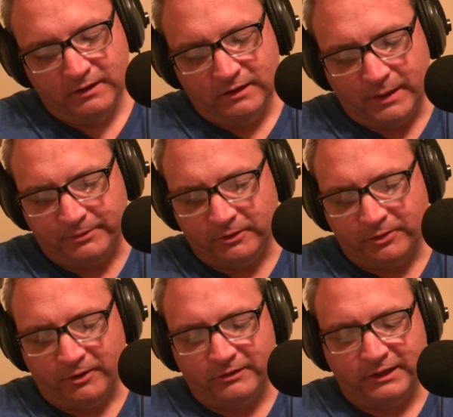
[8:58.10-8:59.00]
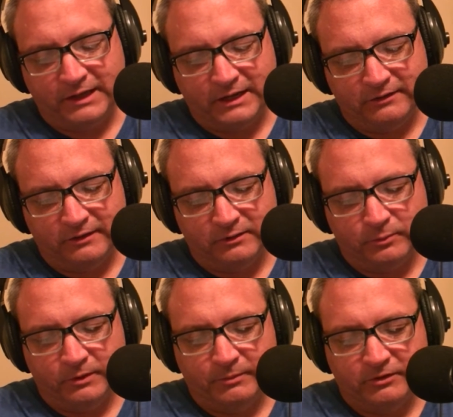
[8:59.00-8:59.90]
Episode 1396
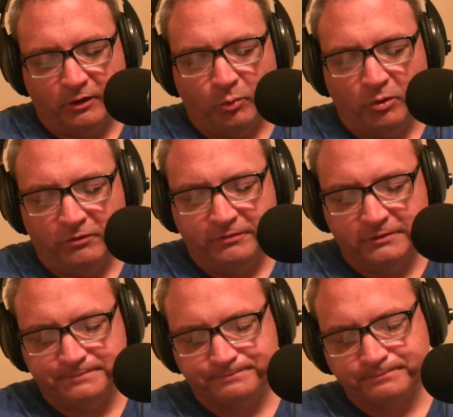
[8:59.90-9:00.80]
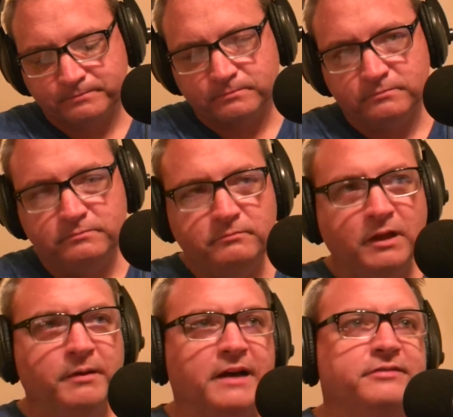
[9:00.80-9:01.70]
was Michelle Wolf.
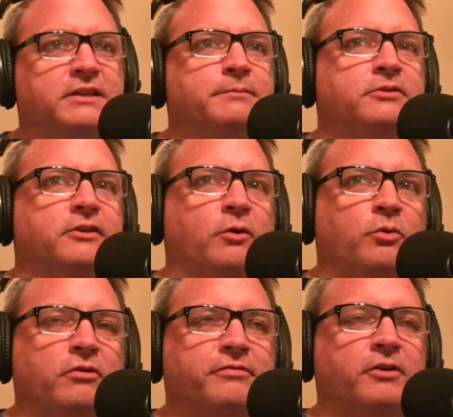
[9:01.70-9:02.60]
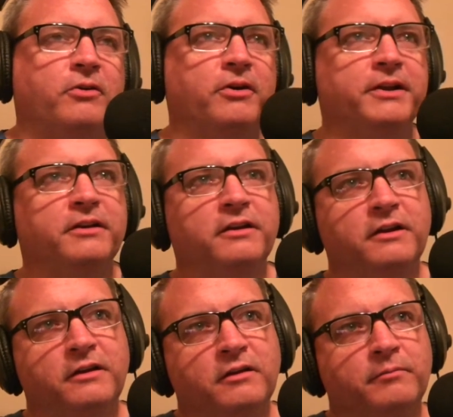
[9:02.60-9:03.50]
I've seen Michelle Wolf on
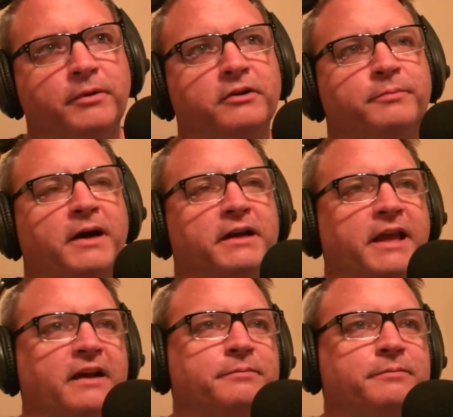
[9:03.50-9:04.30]
Bert's podcast